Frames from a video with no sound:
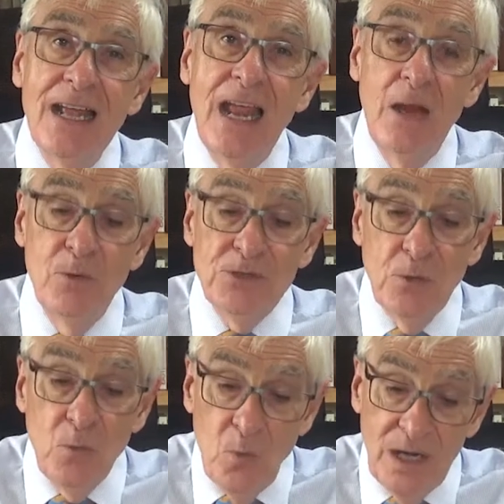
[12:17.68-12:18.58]
It was a
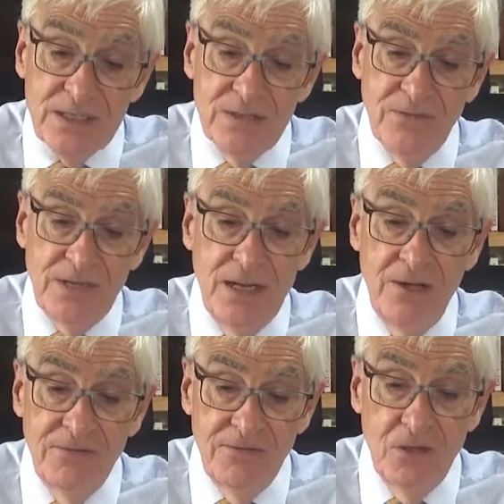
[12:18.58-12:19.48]
wonderfully
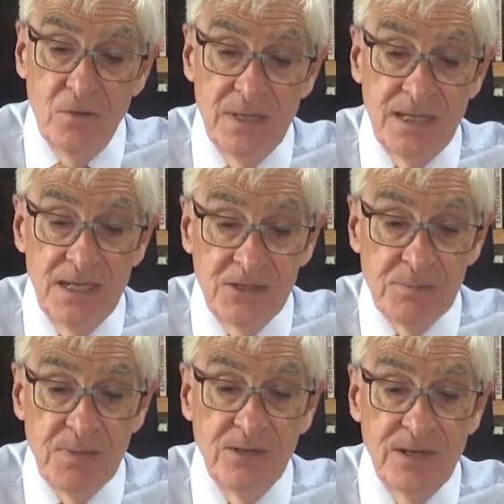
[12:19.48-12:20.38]
affirming
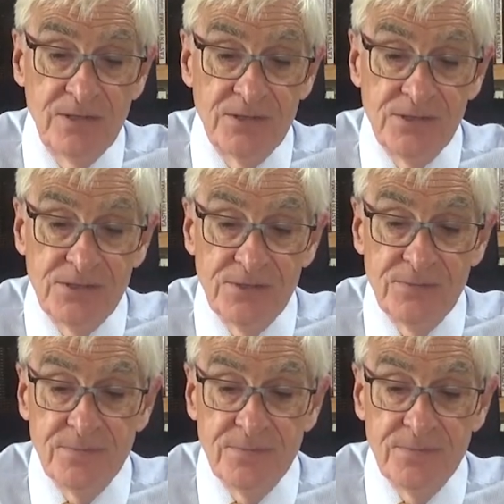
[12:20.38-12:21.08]
experience.